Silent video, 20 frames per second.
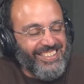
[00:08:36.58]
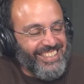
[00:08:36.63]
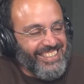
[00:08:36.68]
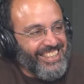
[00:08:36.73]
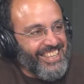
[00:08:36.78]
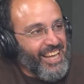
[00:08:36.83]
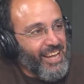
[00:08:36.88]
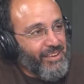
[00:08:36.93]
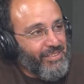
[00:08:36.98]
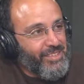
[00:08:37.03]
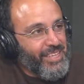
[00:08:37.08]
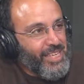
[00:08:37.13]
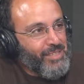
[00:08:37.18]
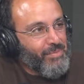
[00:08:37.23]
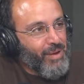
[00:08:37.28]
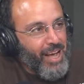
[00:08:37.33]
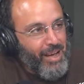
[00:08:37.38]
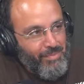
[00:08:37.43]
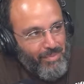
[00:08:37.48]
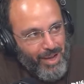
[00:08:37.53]
Life, as
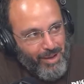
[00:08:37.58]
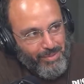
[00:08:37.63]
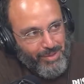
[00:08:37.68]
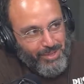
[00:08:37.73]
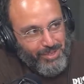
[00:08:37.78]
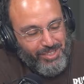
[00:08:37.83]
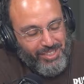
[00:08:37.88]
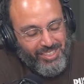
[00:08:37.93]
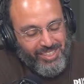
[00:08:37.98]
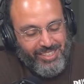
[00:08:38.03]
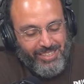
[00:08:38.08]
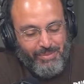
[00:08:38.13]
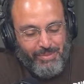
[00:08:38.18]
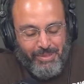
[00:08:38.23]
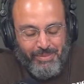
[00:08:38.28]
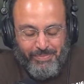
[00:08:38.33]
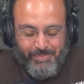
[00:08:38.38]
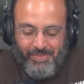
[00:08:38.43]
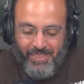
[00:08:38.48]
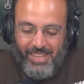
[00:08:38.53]
my mama was
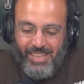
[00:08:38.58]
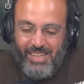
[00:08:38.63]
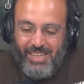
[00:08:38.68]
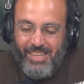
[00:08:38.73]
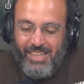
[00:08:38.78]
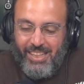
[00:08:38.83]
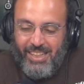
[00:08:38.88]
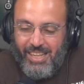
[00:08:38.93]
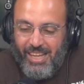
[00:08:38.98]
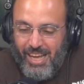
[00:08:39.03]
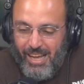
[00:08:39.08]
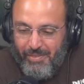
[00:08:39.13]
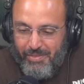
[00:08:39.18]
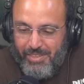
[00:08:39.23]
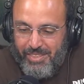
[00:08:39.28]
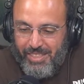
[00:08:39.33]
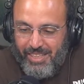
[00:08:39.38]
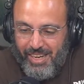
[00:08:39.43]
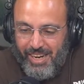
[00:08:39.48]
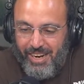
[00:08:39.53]
telling me, life
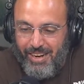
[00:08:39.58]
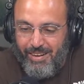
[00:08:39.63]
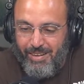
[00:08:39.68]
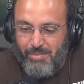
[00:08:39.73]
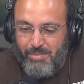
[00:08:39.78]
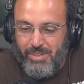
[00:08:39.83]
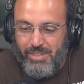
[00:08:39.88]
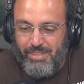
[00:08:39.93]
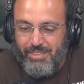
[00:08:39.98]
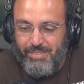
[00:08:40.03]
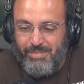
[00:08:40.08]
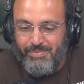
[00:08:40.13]
is a caramel.